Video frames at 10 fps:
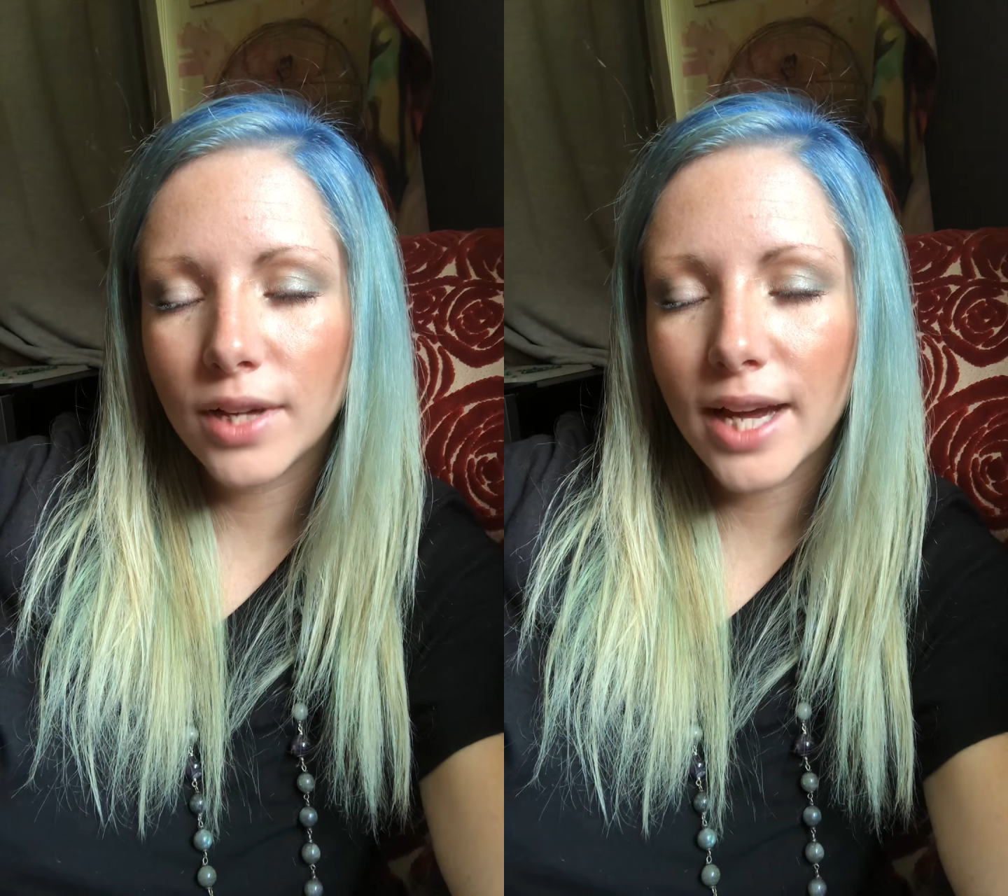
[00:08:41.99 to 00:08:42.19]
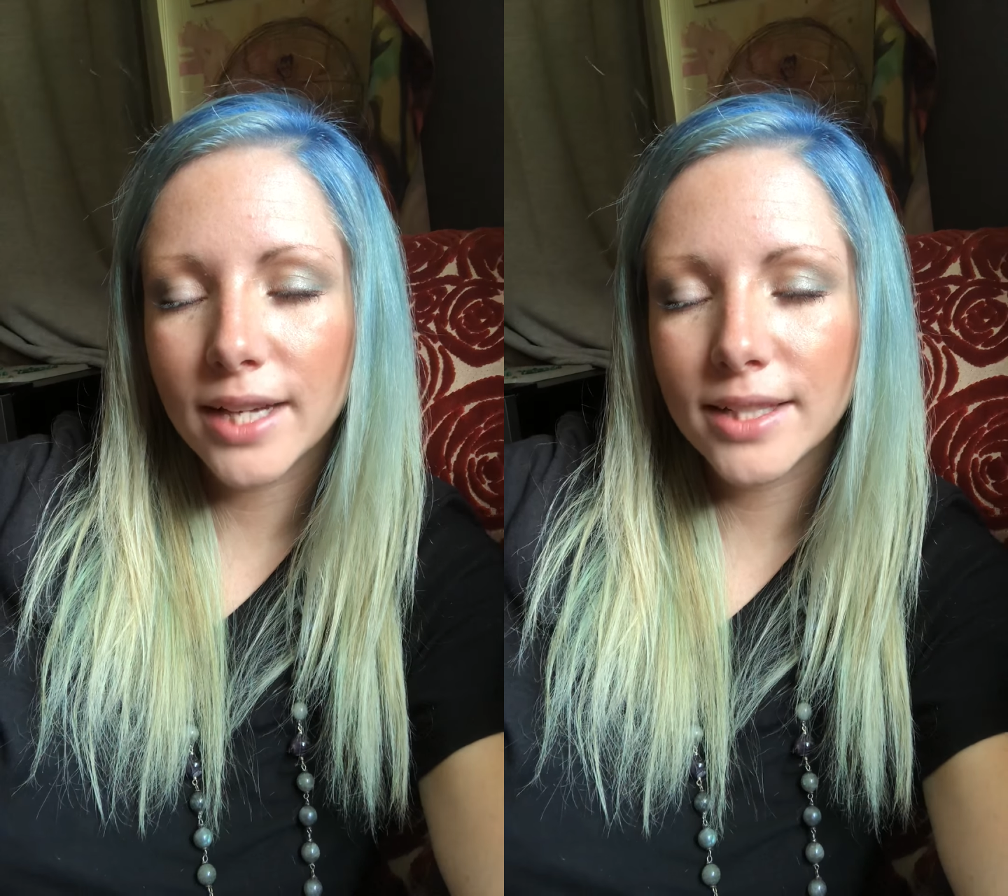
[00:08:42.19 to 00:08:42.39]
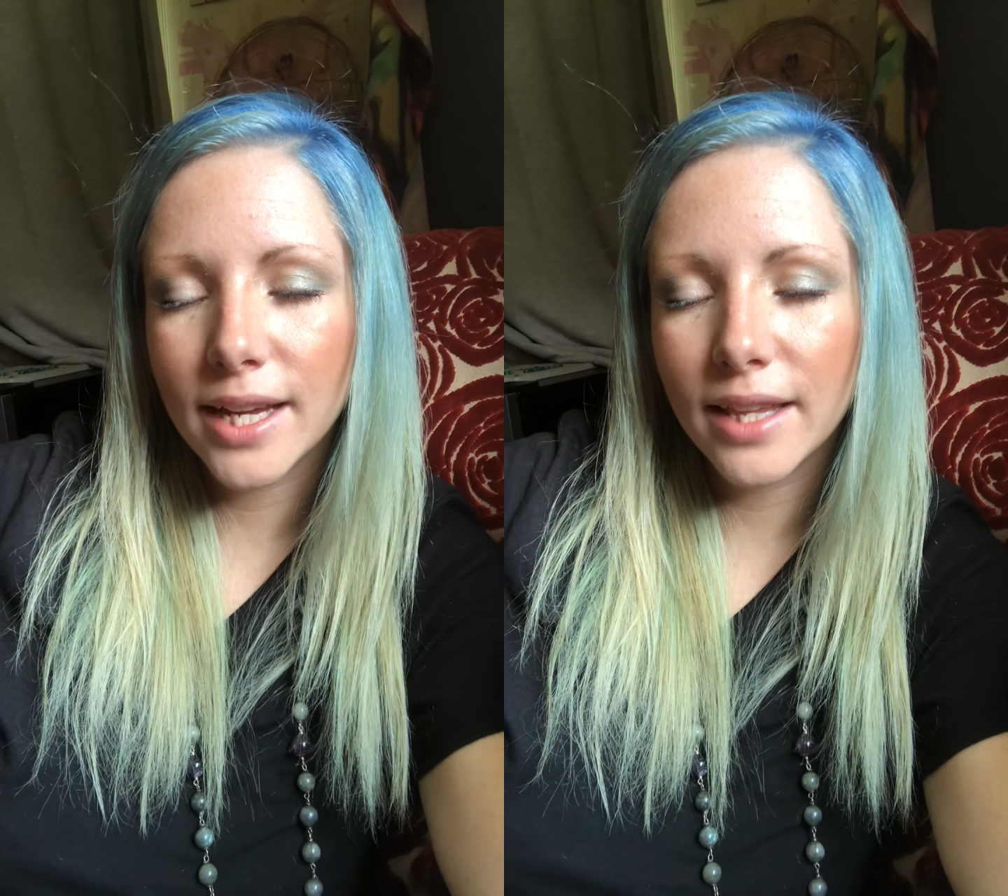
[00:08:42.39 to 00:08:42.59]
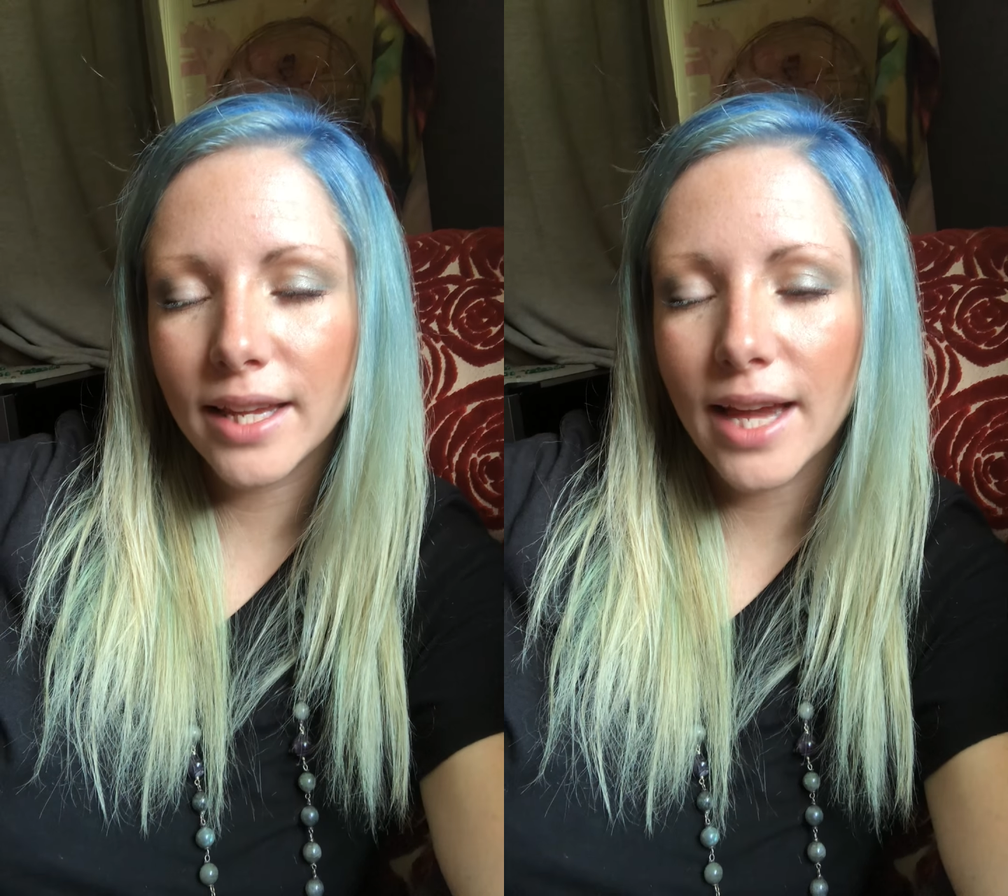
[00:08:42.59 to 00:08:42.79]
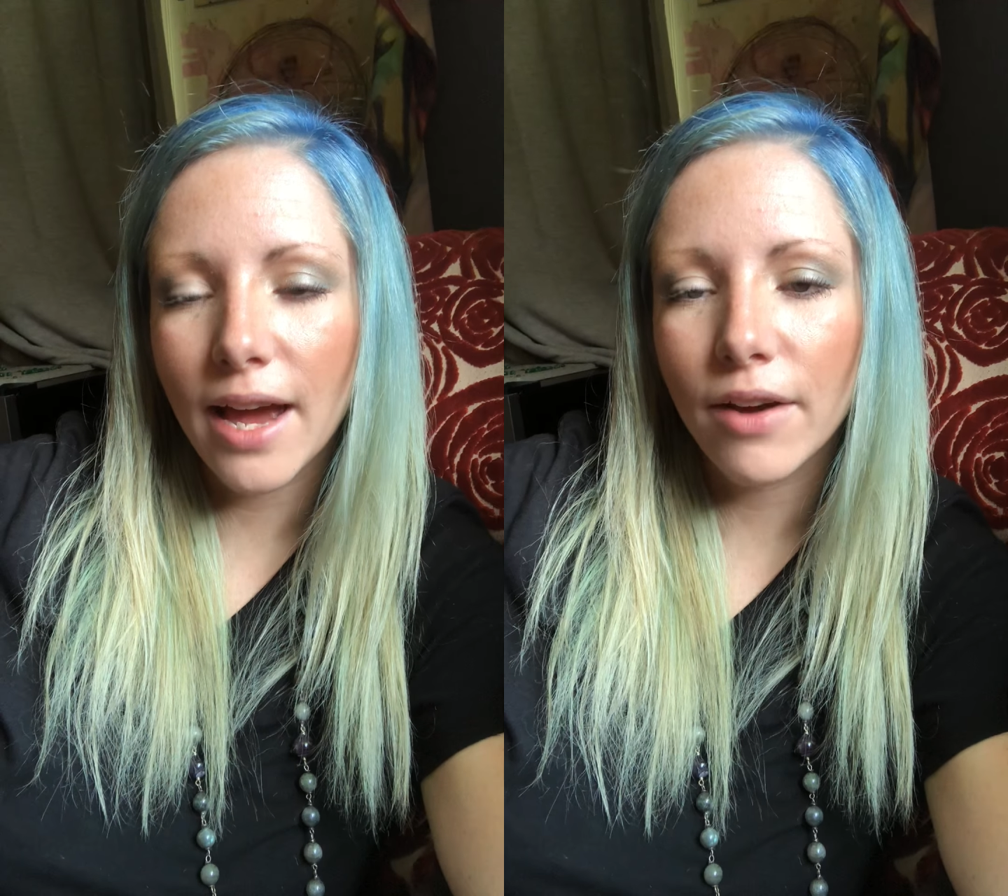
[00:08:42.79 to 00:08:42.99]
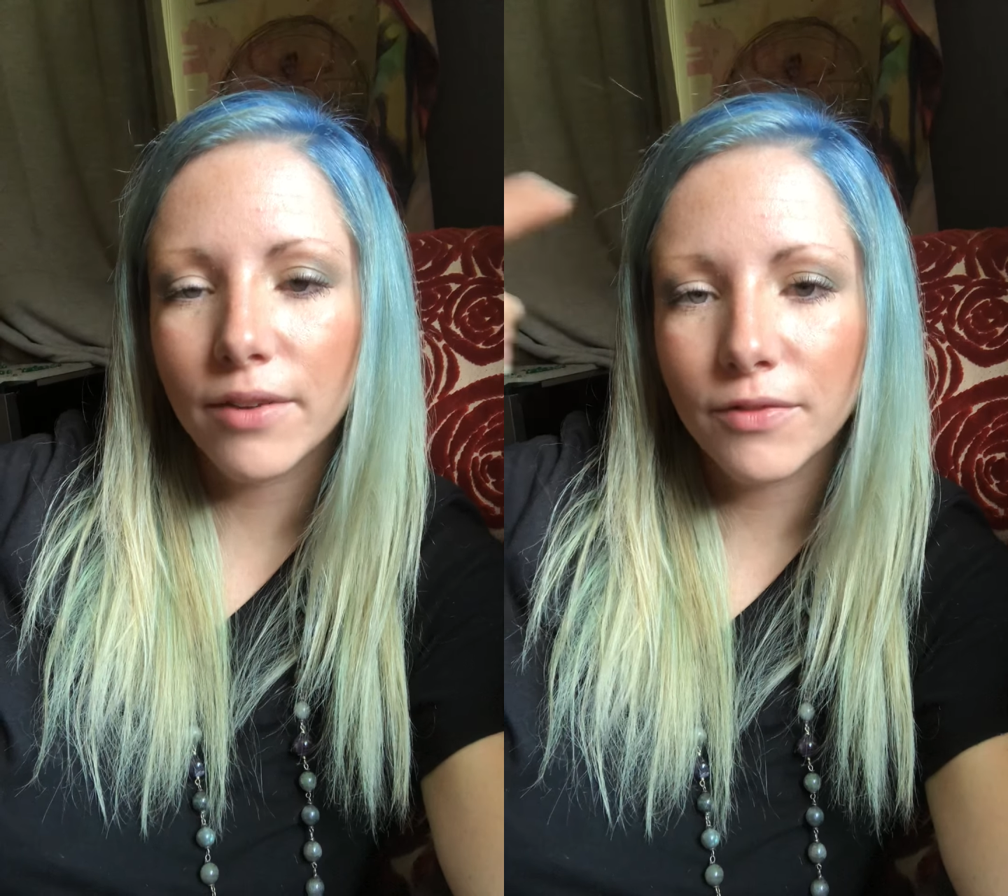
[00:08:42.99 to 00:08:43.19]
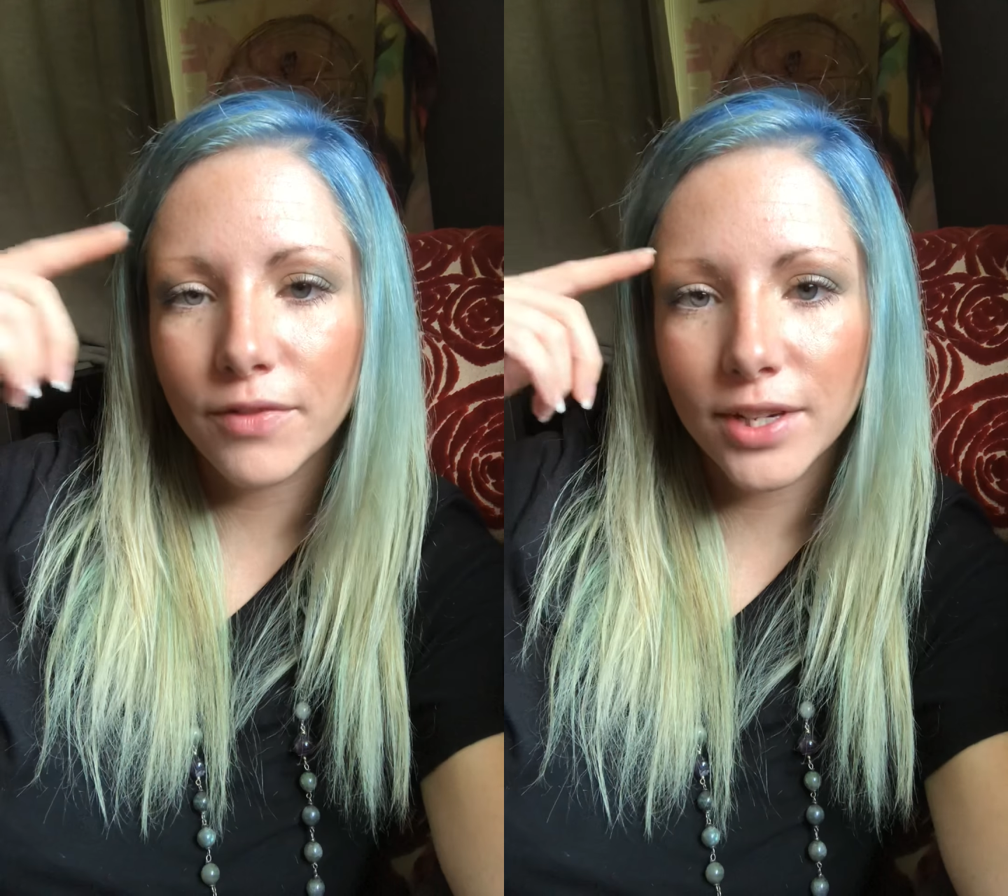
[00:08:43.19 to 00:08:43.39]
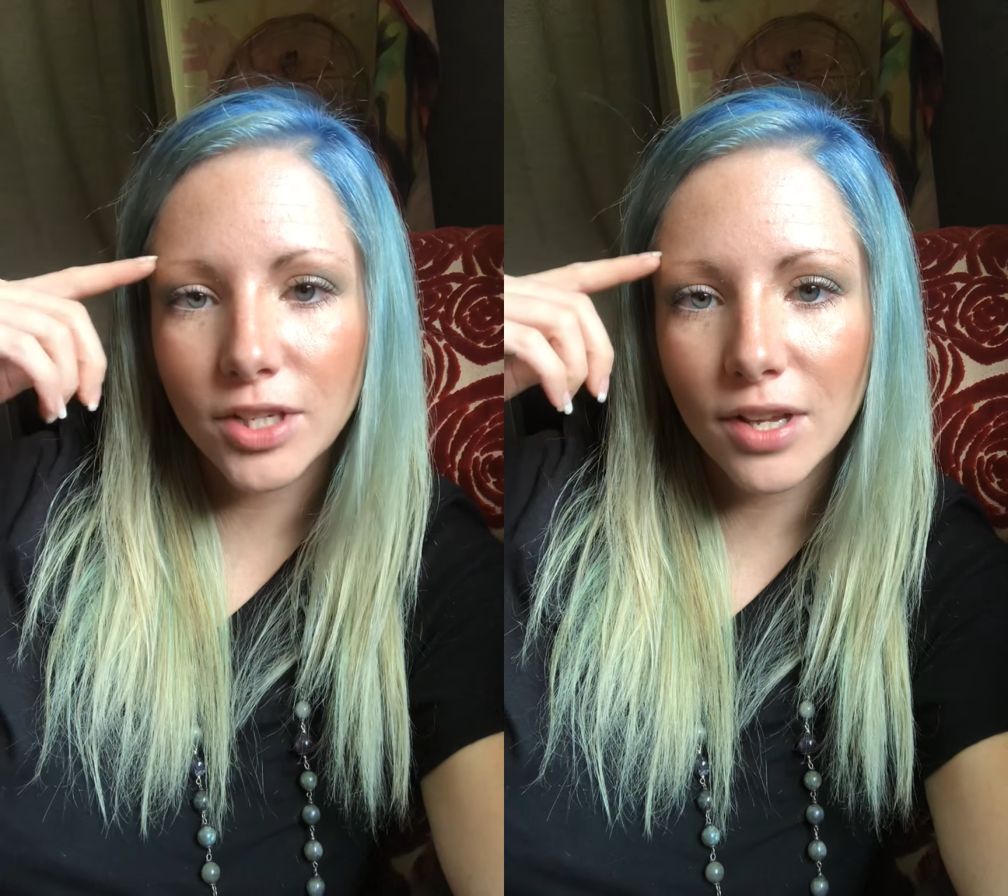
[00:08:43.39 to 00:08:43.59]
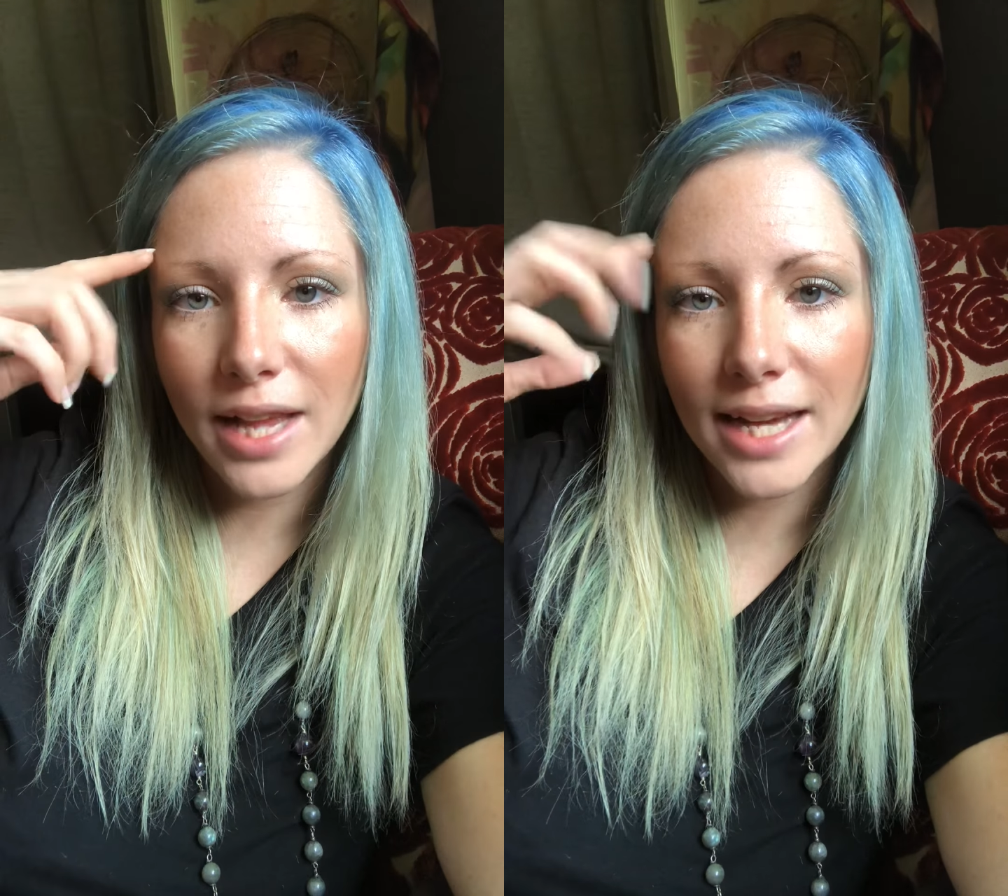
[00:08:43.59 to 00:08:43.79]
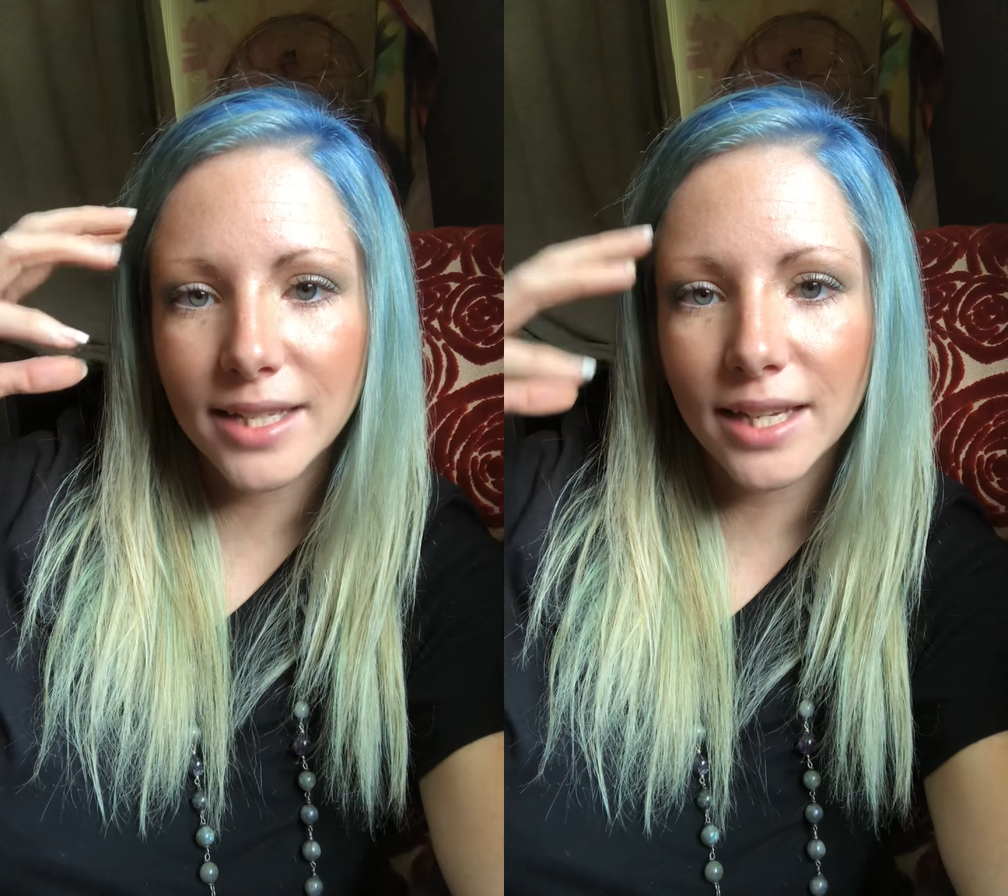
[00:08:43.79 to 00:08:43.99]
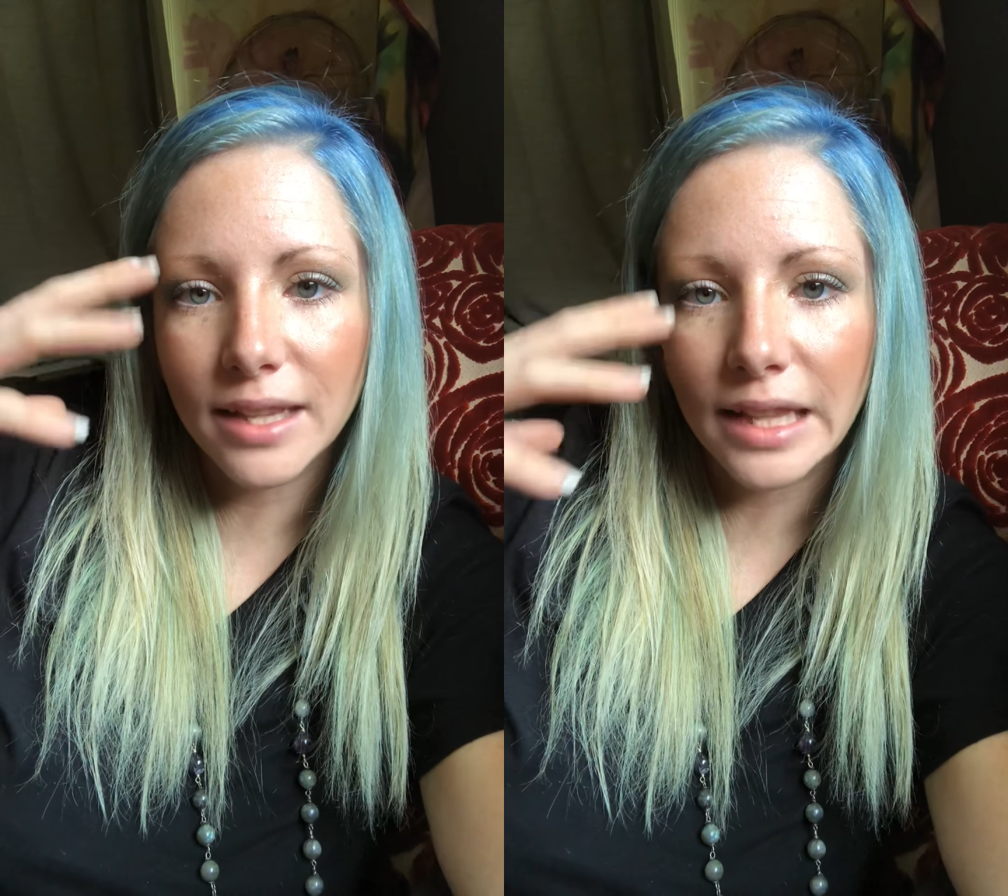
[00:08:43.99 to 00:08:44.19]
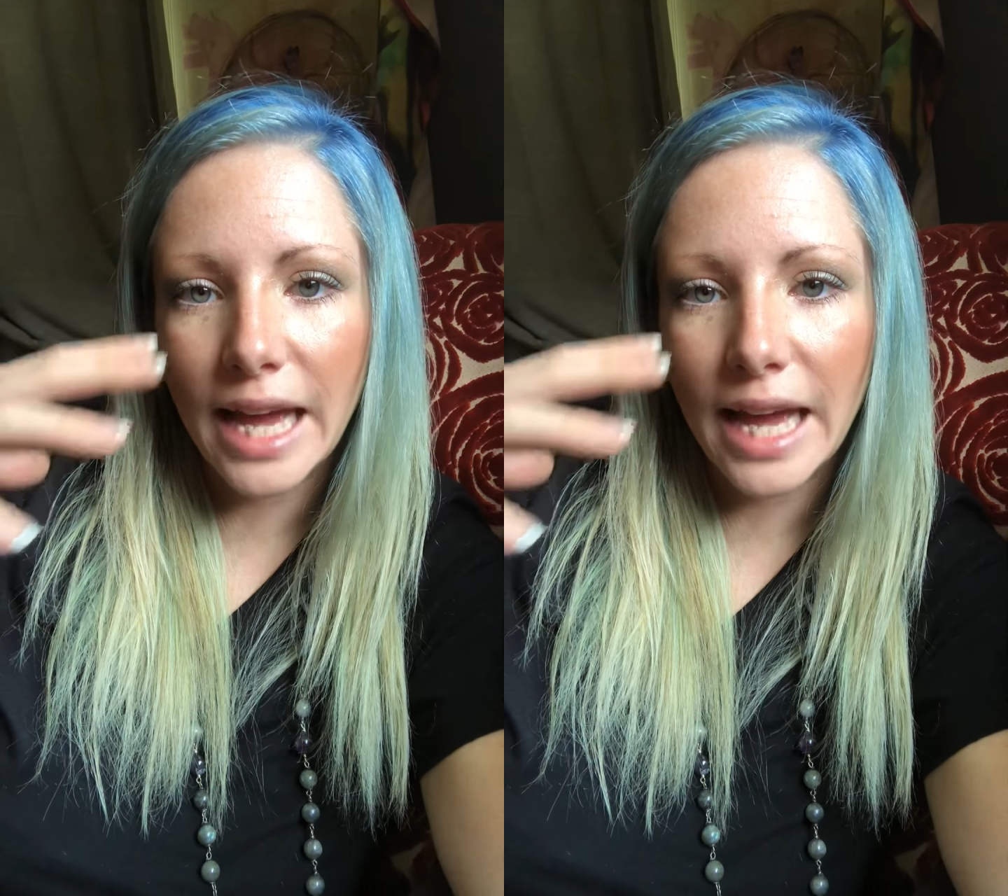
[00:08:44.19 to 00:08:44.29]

exhaling out, visualizing